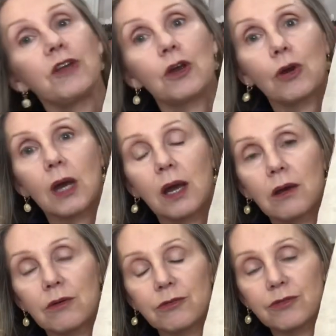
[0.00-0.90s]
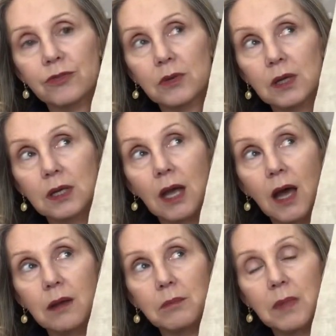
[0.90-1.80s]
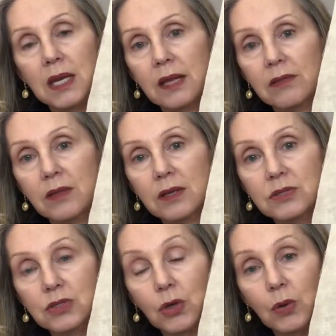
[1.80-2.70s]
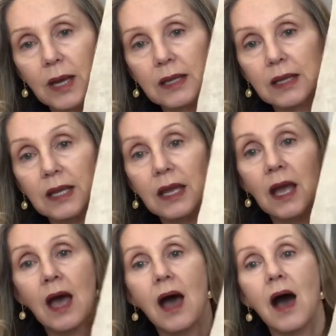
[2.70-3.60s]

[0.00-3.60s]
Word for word: fear of not meeting things correctly,